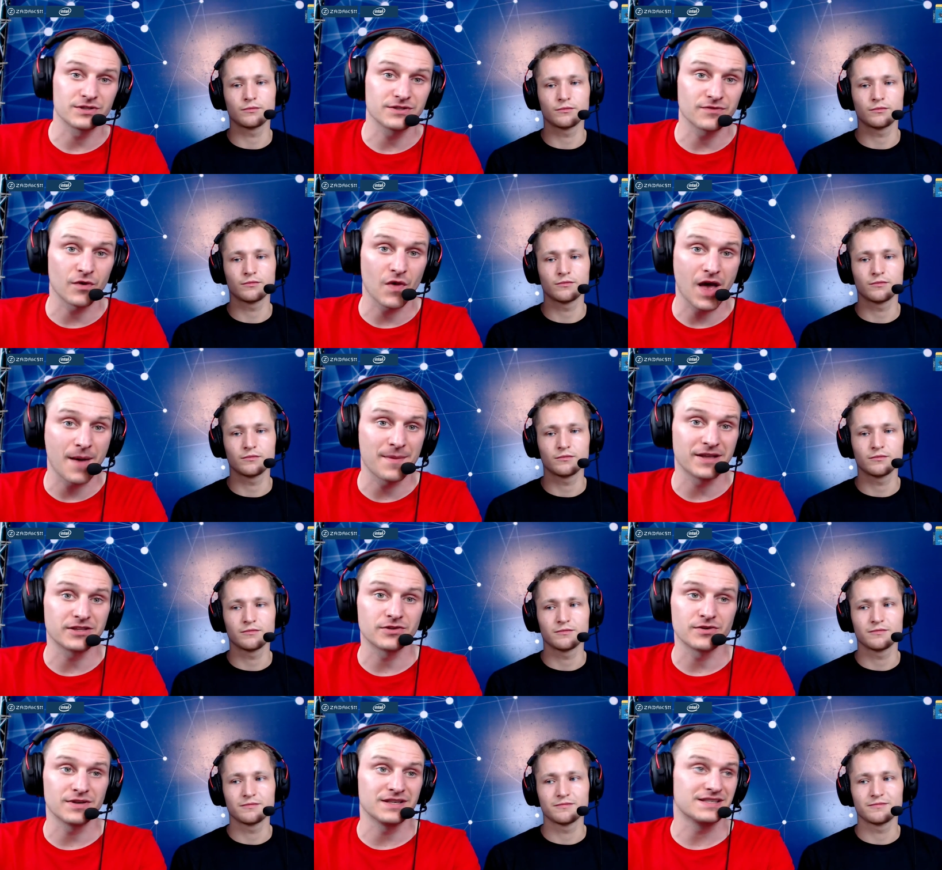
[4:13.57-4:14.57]
Speaker 1: World Series for
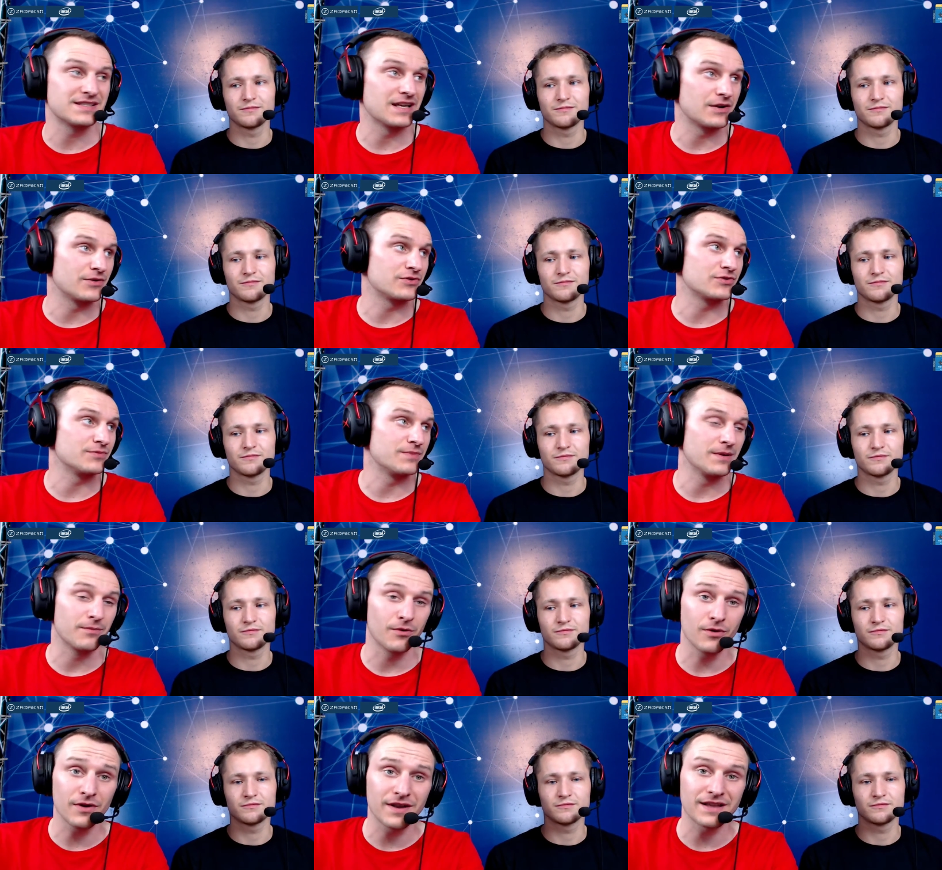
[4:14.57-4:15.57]
amateur is tailored to
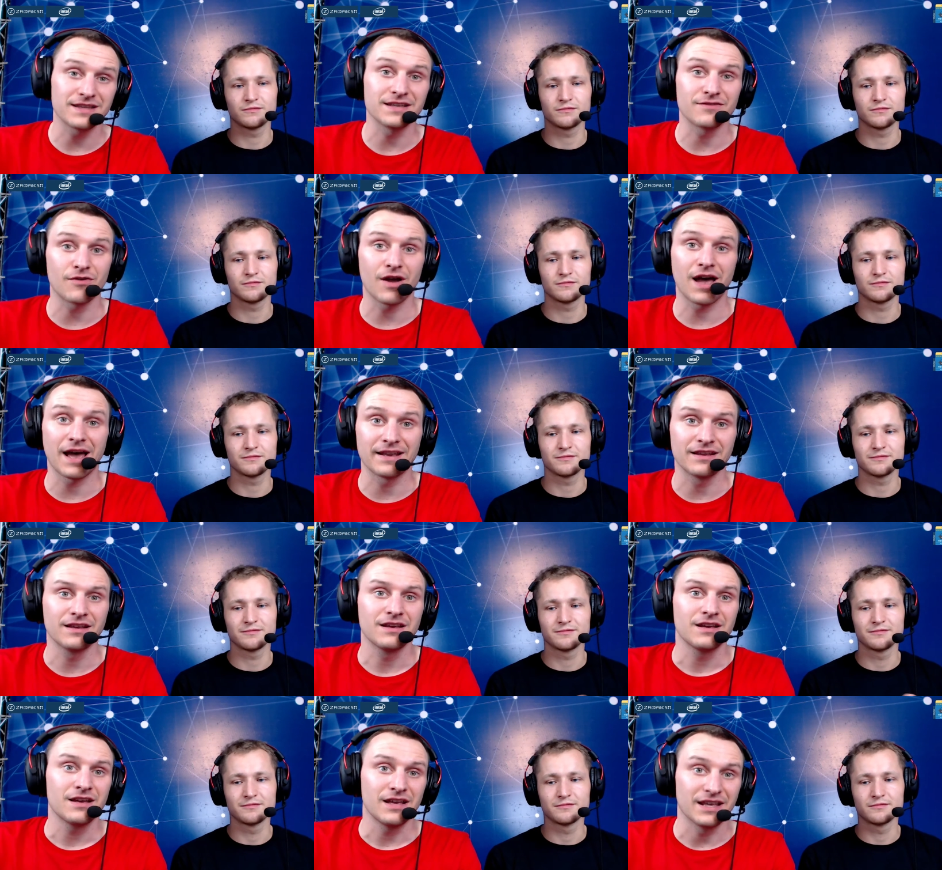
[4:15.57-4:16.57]
people that never
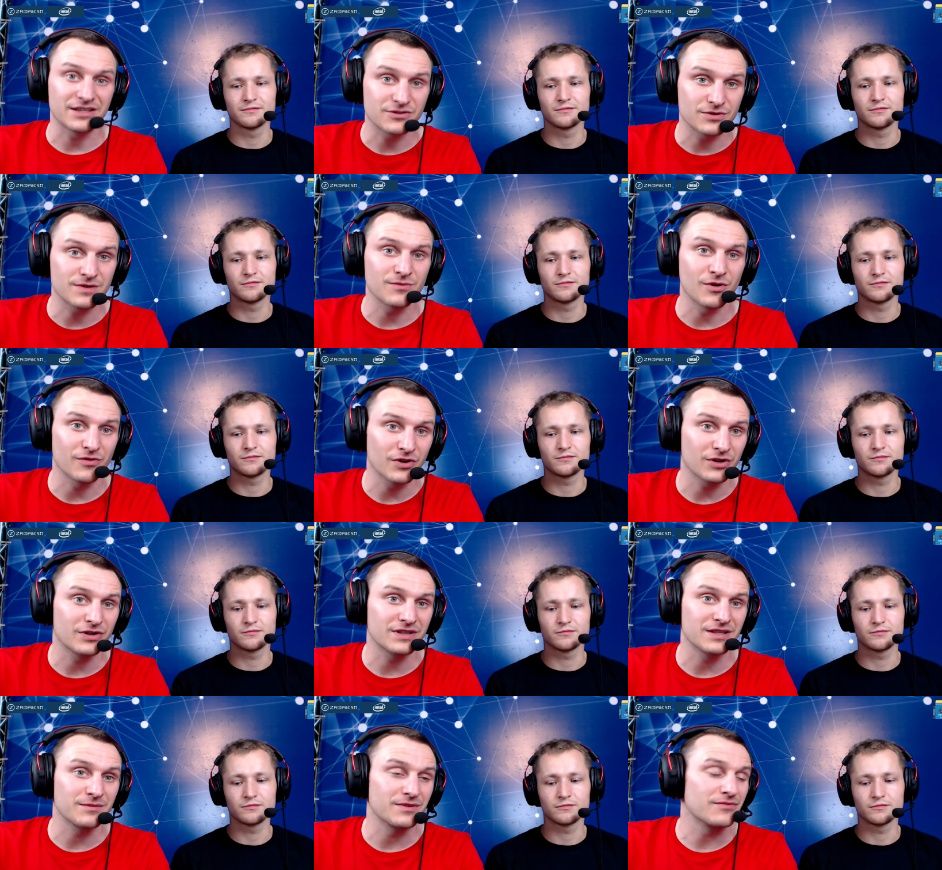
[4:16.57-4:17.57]
had extreme
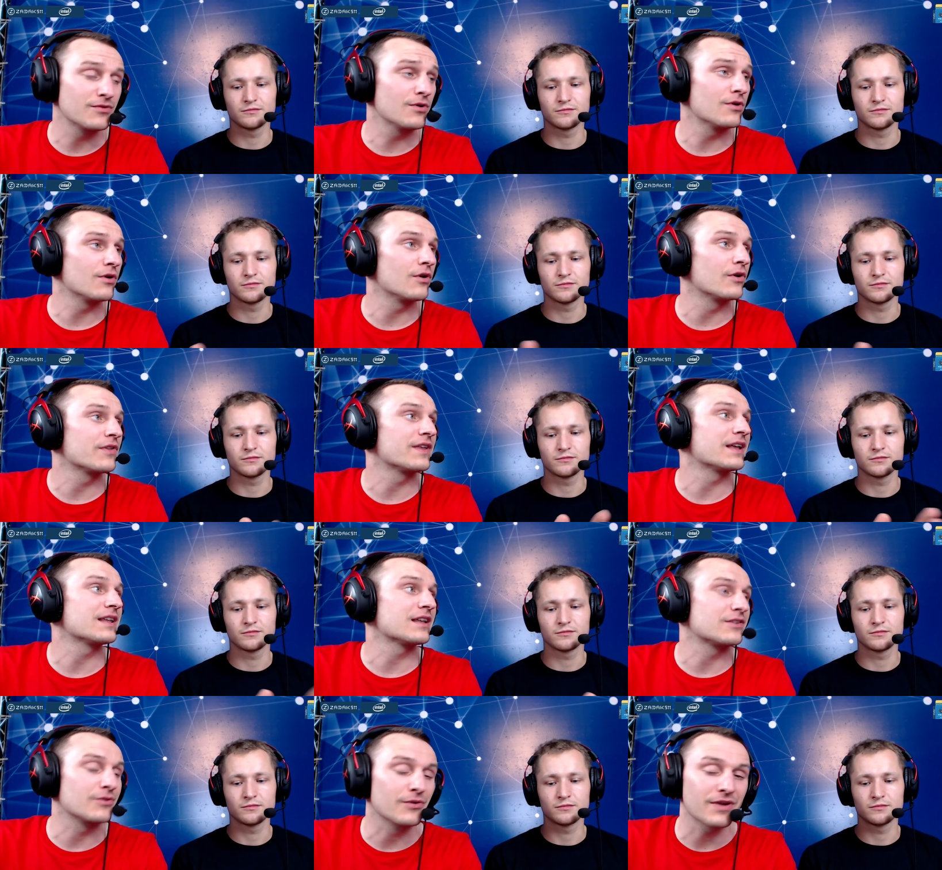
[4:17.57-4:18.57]
overclocking before or
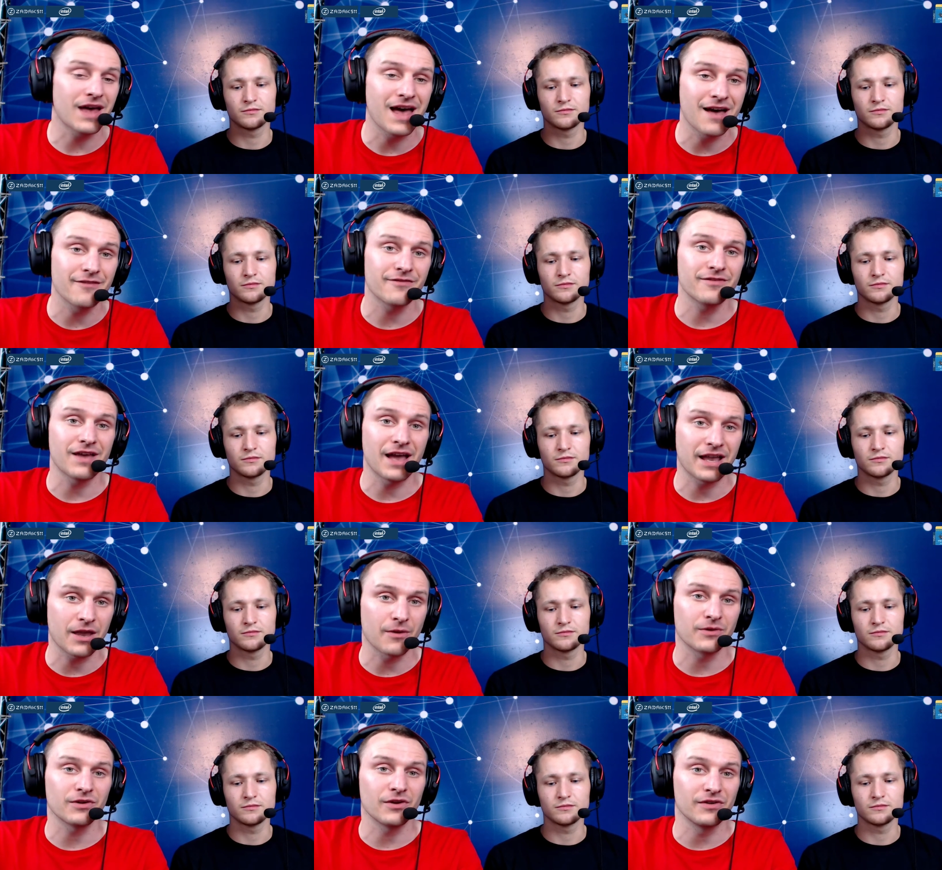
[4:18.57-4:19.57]
that don't have
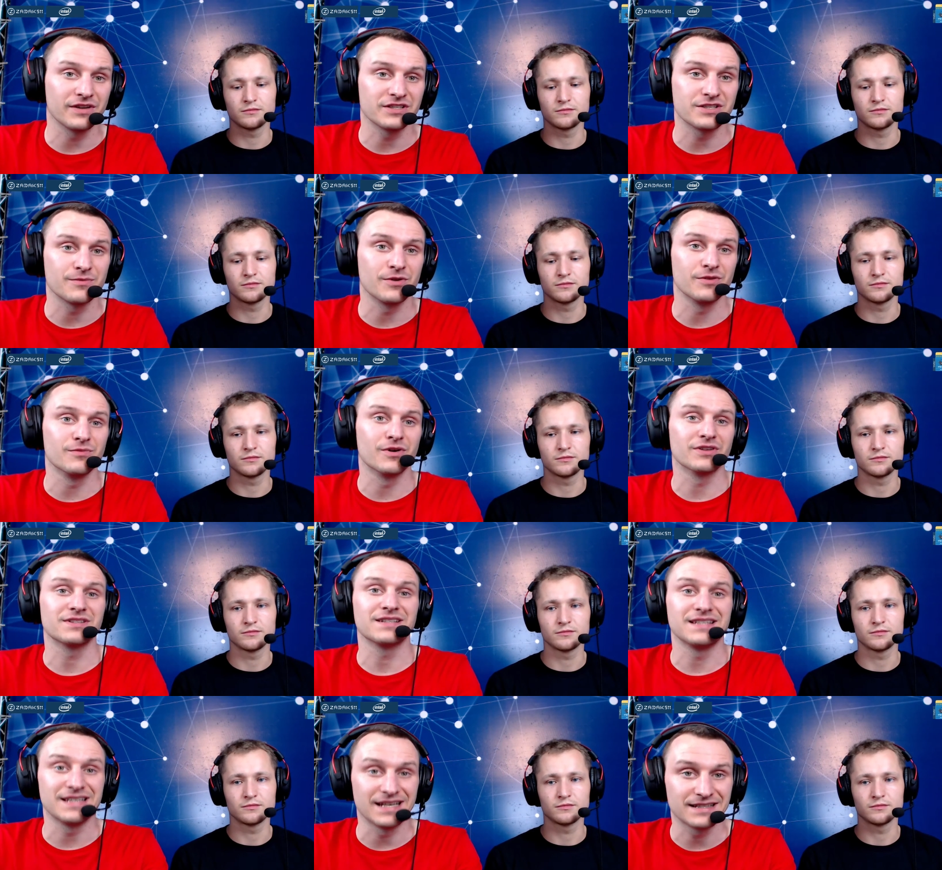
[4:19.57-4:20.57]
account on
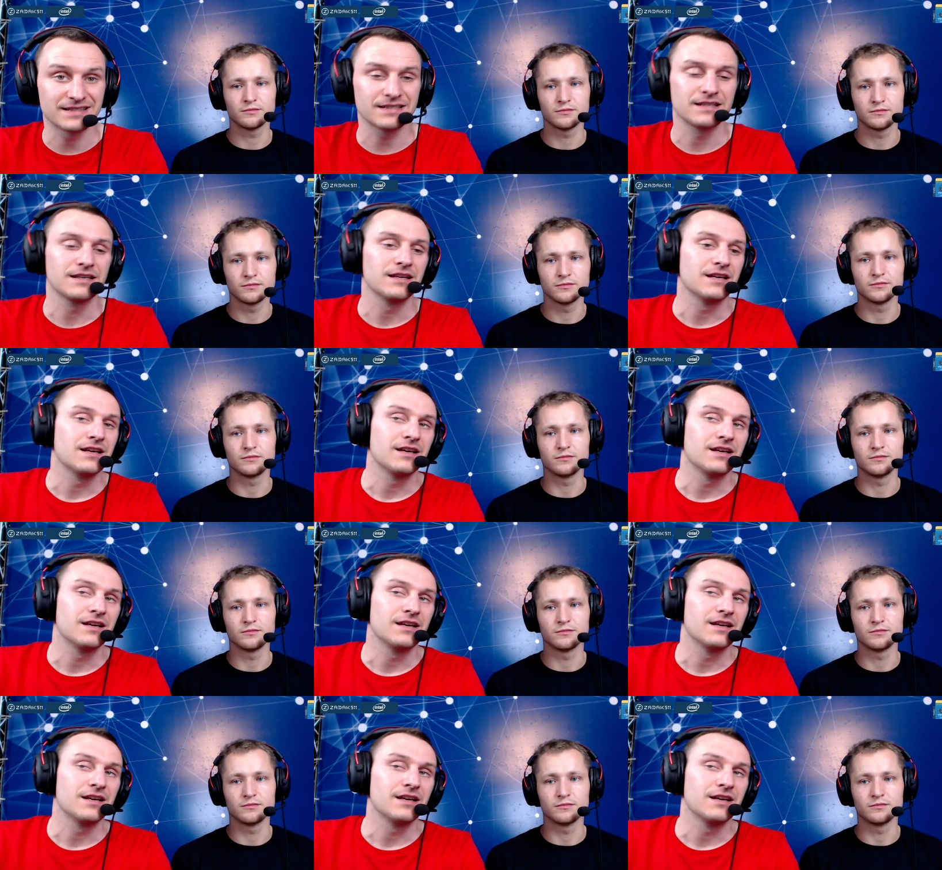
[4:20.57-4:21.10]
HWBot yet.